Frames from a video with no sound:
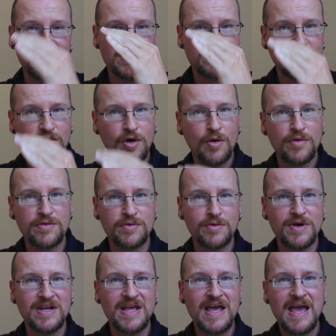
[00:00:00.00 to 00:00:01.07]
need to go
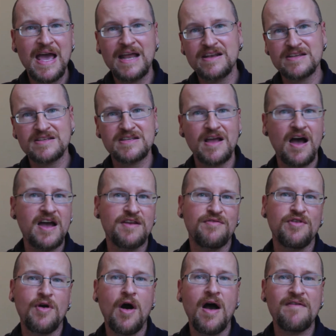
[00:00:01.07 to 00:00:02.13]
through it and decide if
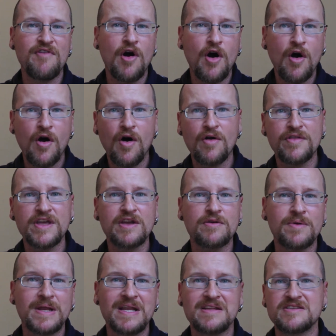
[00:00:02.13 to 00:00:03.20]
you have all the
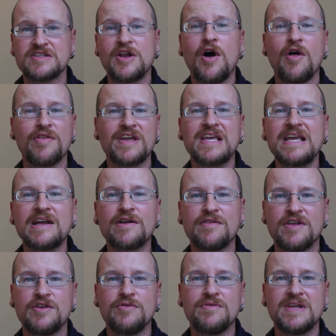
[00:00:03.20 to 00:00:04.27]
ingredients and all the gear
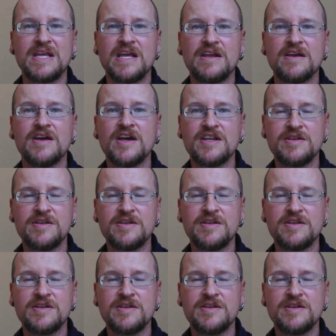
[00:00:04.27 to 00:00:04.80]
that you need